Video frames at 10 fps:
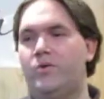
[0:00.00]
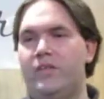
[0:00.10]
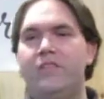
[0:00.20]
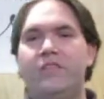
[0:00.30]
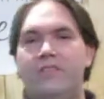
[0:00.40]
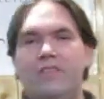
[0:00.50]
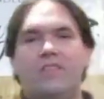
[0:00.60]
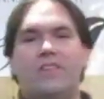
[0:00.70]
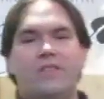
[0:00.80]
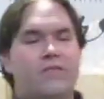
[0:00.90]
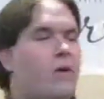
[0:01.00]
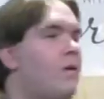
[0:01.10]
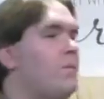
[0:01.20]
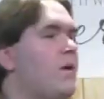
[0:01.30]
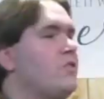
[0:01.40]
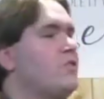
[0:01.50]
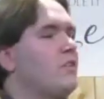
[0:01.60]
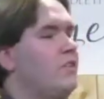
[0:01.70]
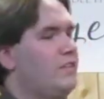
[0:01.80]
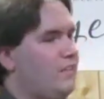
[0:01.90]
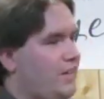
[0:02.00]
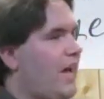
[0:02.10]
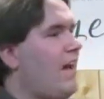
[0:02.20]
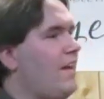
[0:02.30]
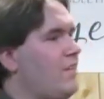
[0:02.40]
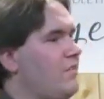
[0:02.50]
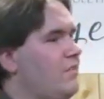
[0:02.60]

Jesus is very much God.